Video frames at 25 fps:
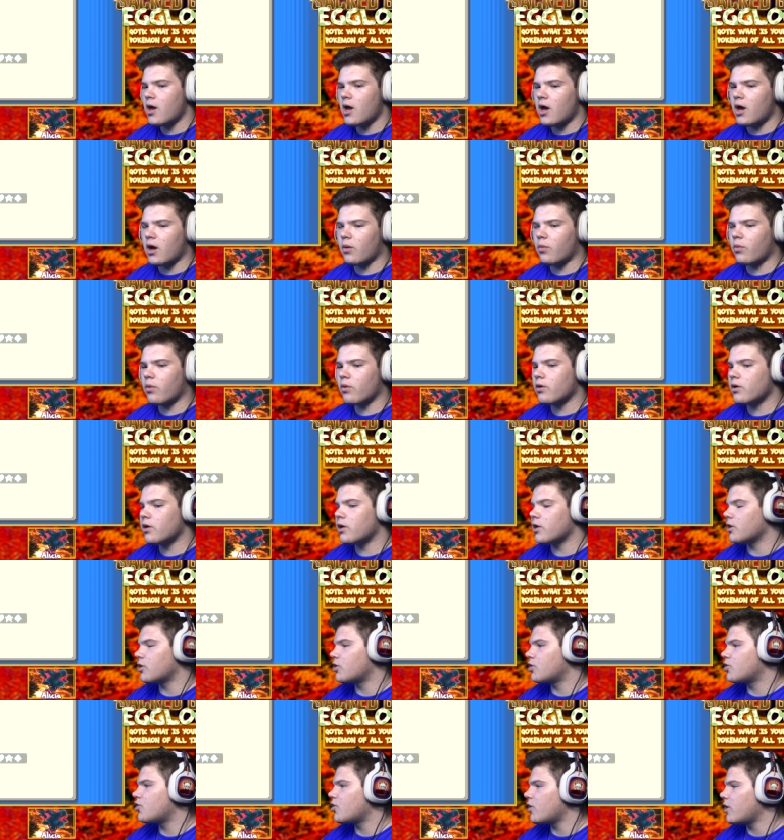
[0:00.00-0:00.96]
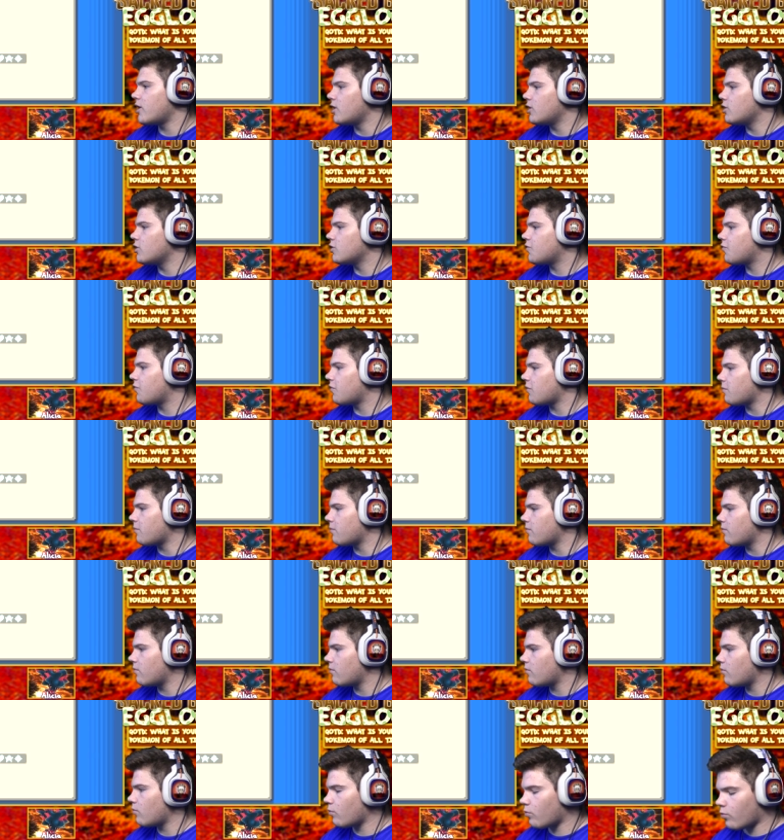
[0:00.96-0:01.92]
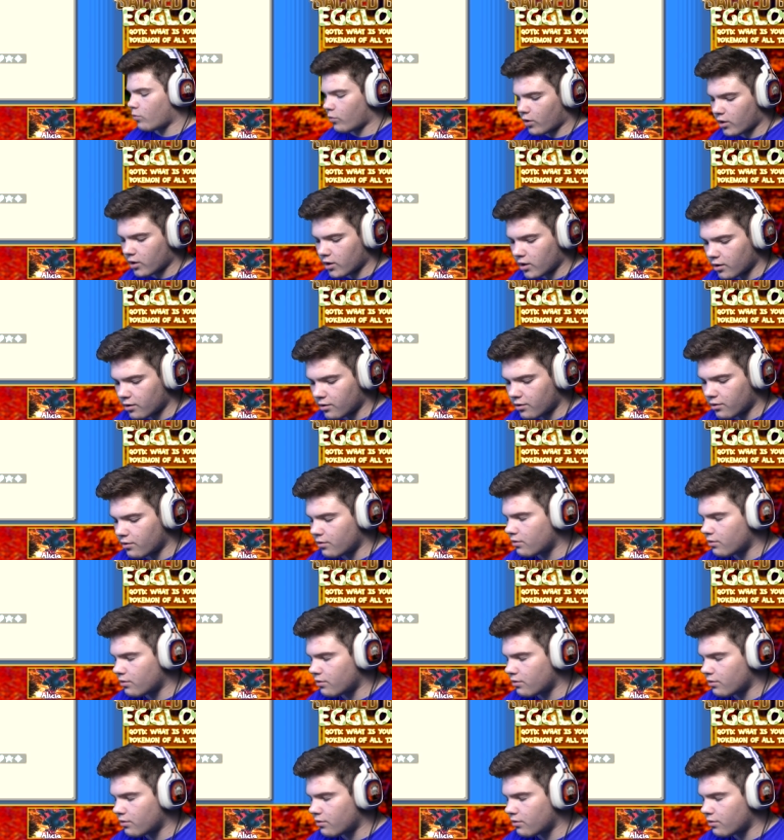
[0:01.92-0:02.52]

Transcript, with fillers: And we're gonna exchange from- We're gonna